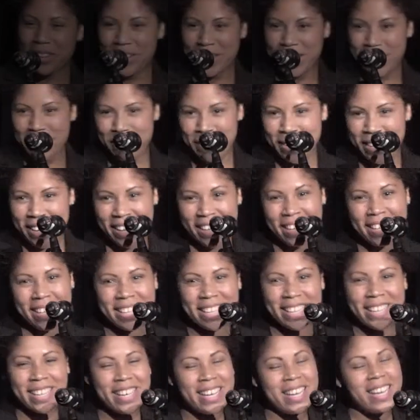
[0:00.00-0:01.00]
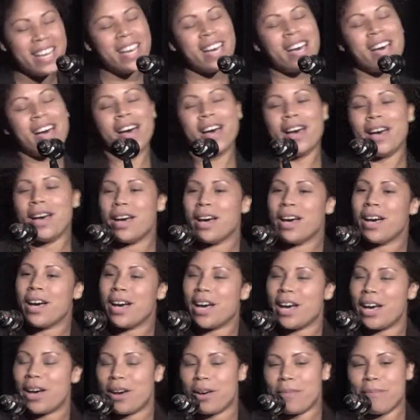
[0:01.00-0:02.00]
Good evening.
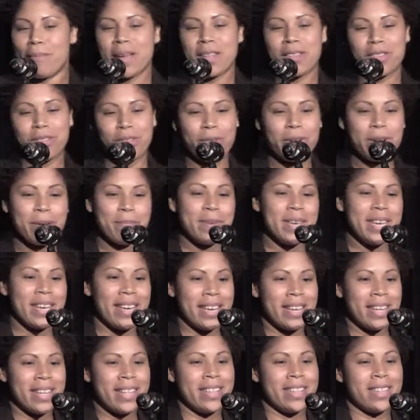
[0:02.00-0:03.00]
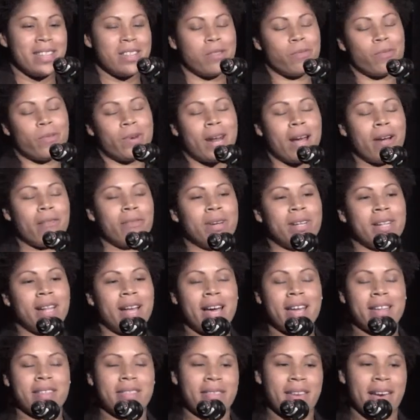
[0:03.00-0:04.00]
My story begins when I
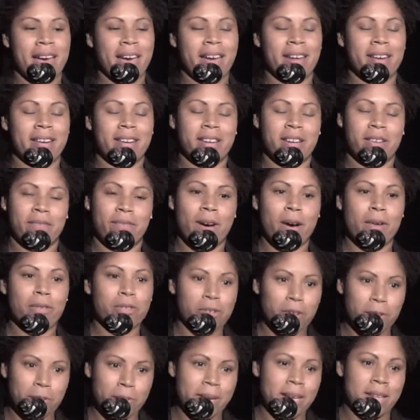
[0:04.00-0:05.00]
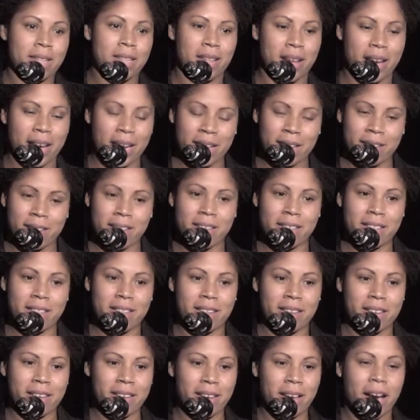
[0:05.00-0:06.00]
realized that if I was going to be a
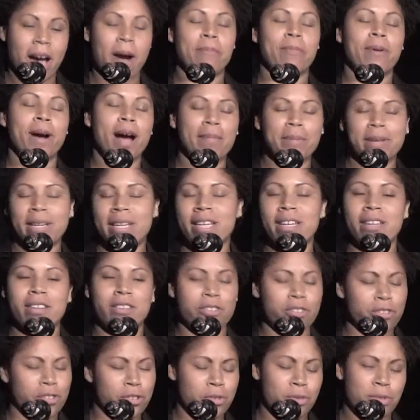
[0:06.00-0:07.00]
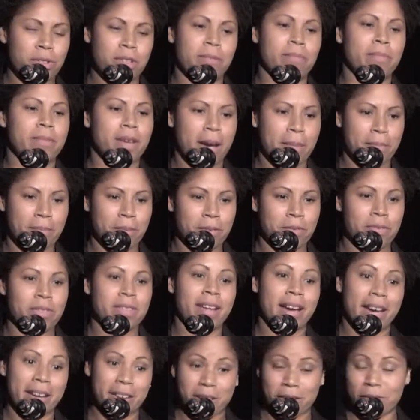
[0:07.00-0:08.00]
scientist, I probably needed to do some type of
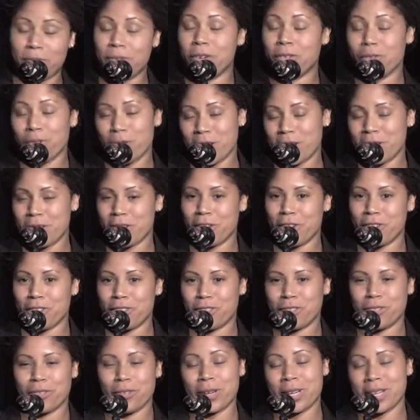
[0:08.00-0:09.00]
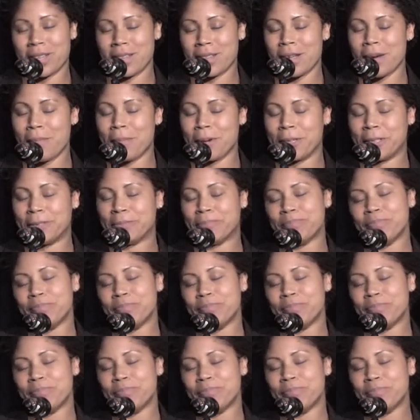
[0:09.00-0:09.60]
scientific research during the summer.